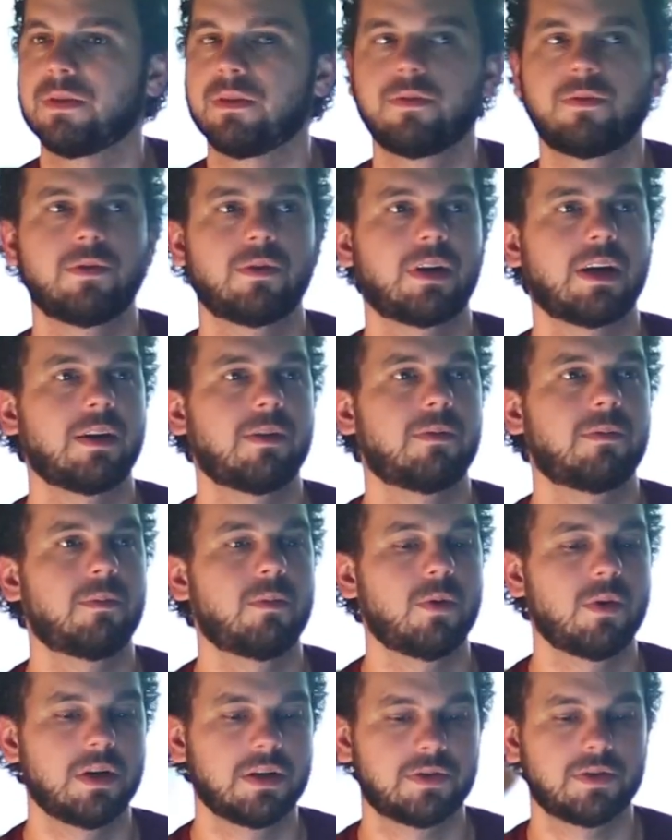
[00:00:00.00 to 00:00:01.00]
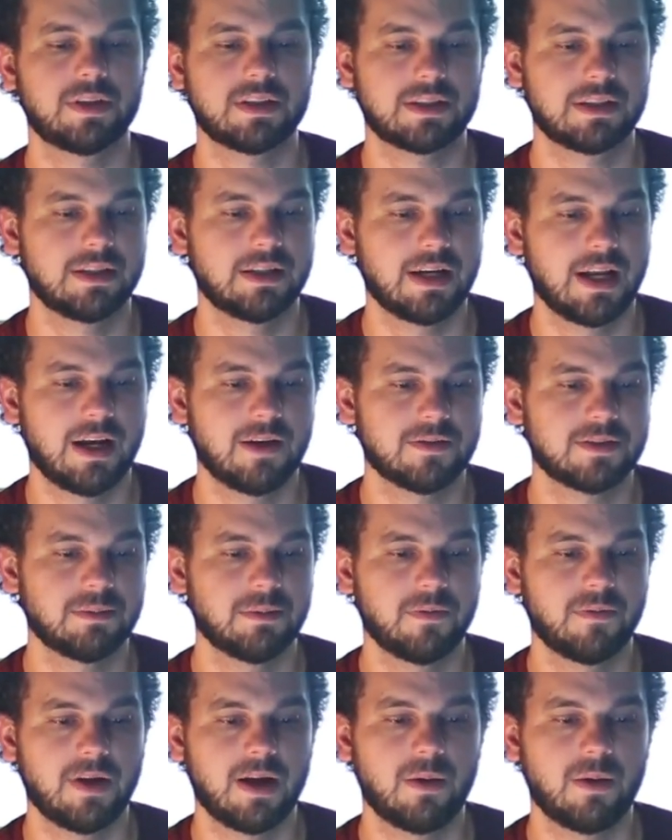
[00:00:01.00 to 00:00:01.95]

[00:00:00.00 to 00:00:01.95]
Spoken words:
so if you're kind of more interested in how some of